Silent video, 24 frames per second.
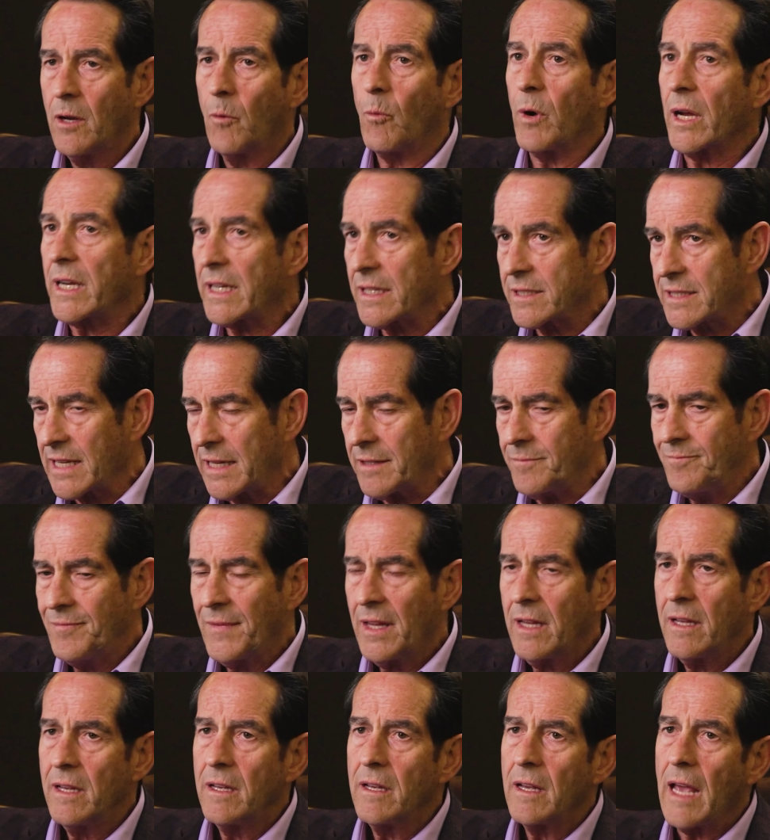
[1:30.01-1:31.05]
What is
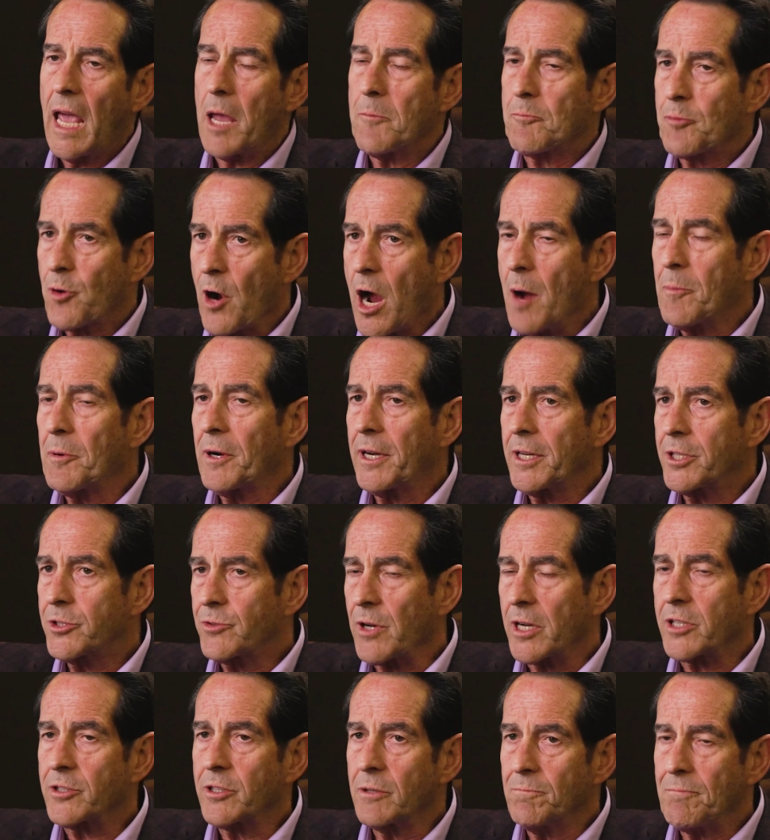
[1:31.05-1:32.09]
it? A properly
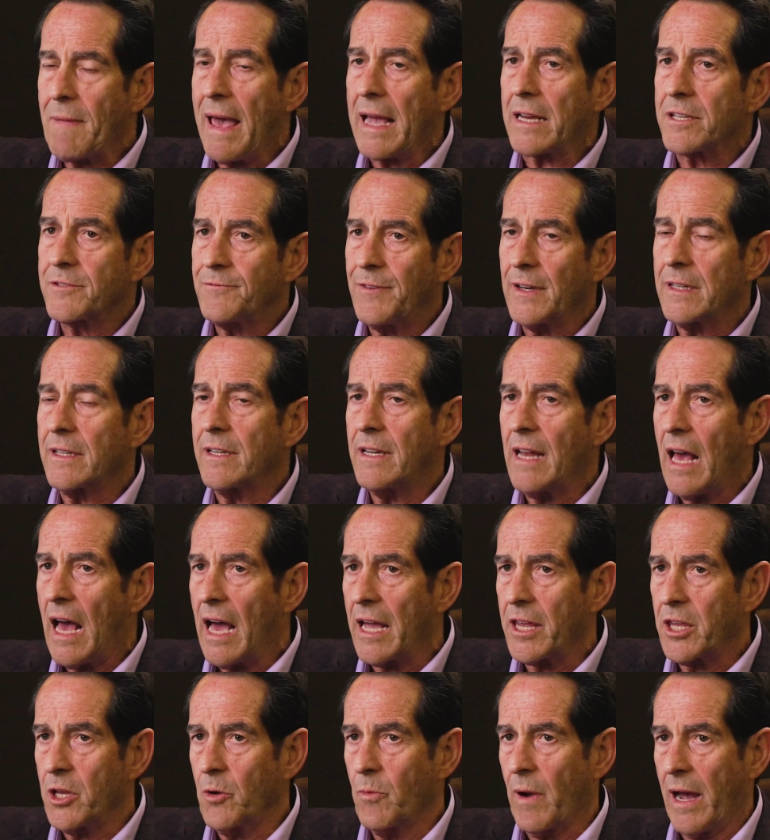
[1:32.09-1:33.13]
structured, max-funded
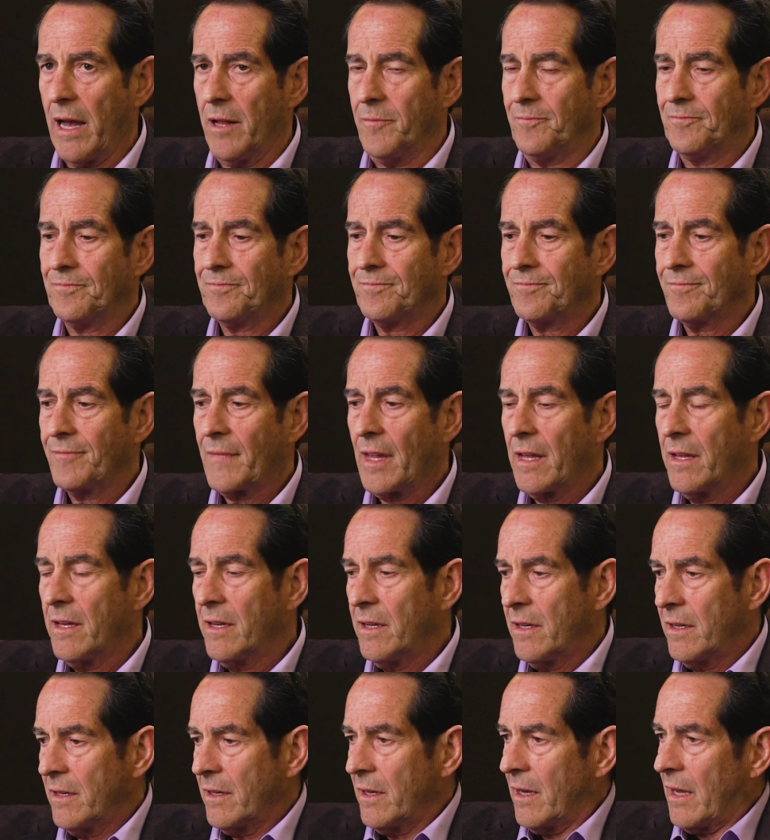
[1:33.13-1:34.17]
I U L.
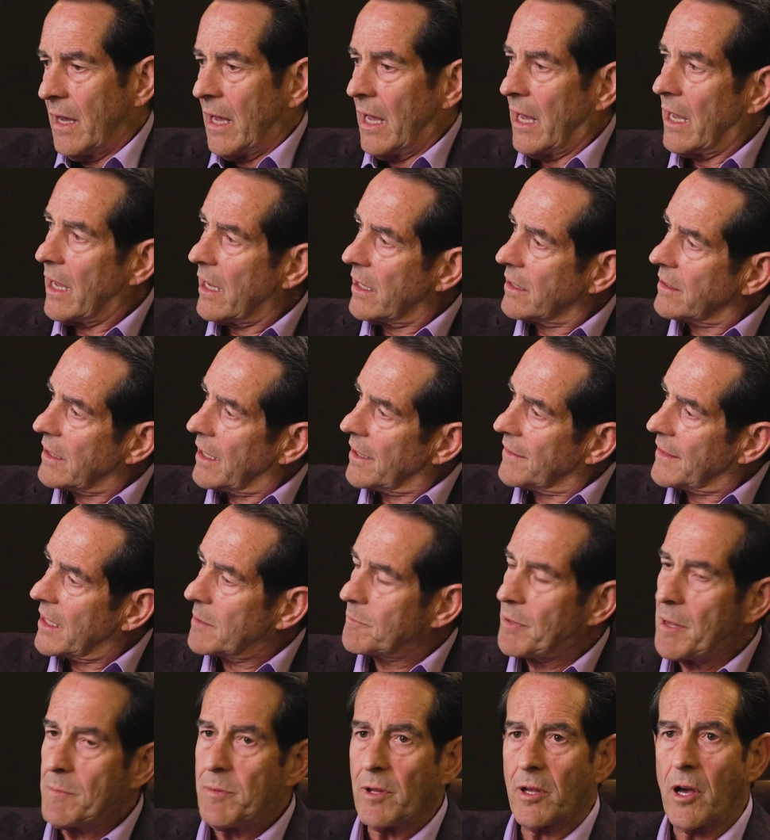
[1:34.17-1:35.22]
And
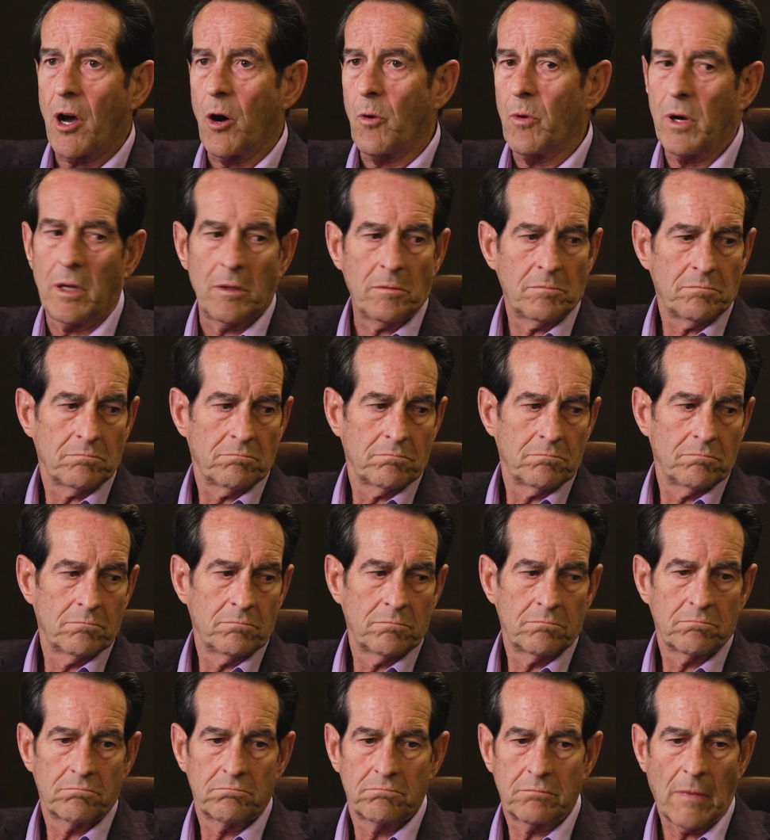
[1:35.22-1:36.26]
then people go, well,
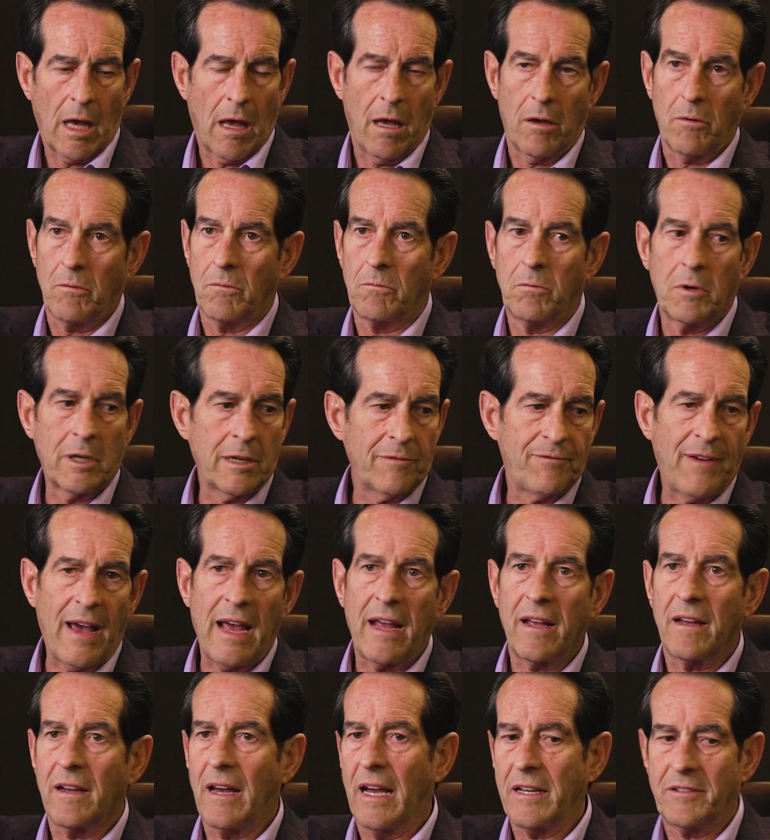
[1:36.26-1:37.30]
what if
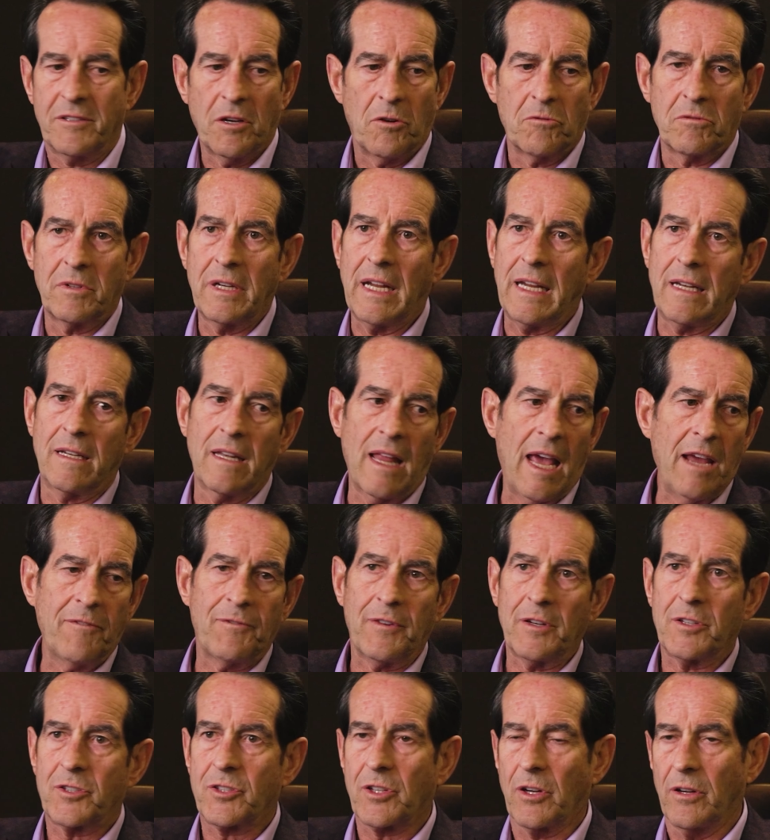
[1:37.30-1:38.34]
I, I don't need life
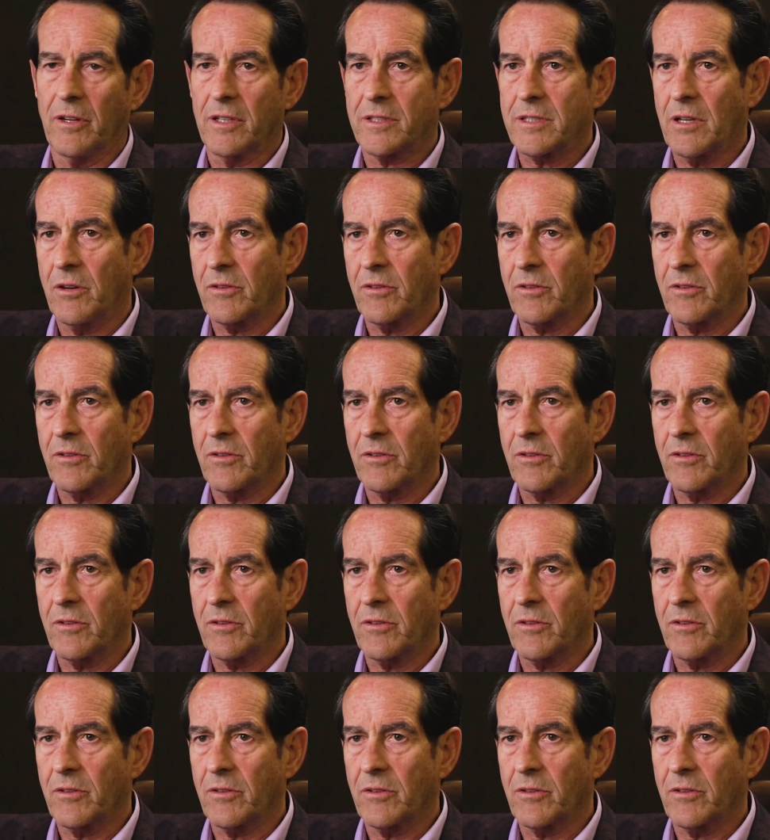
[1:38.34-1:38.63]
insurance?